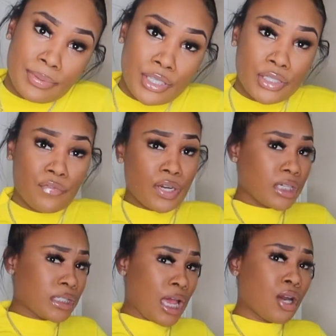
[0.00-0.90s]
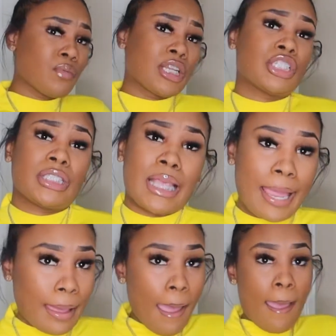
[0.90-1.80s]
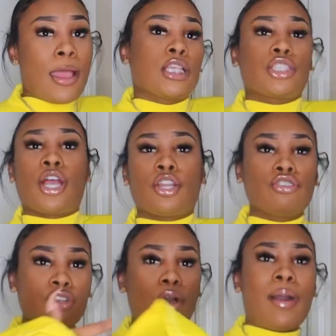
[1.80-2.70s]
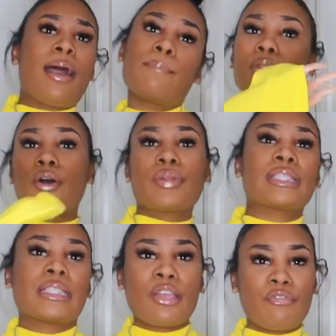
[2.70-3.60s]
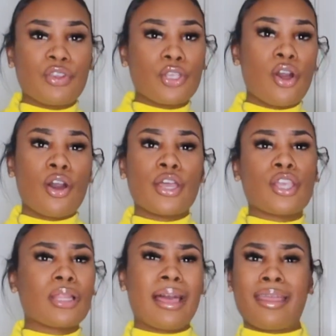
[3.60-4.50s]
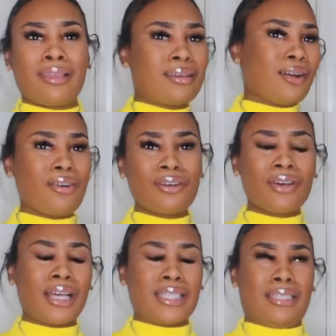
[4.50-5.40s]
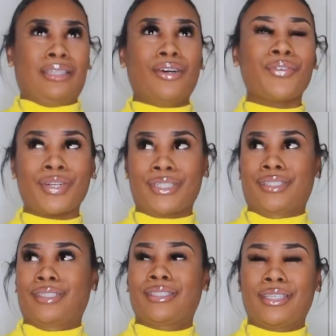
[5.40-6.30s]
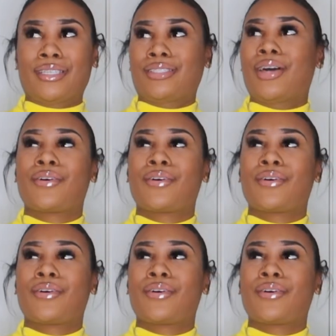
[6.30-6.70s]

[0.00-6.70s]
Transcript: Because first, I don't want to just, like, start, you know, uploading stuff for y'all. And y'all like, hold on, sis.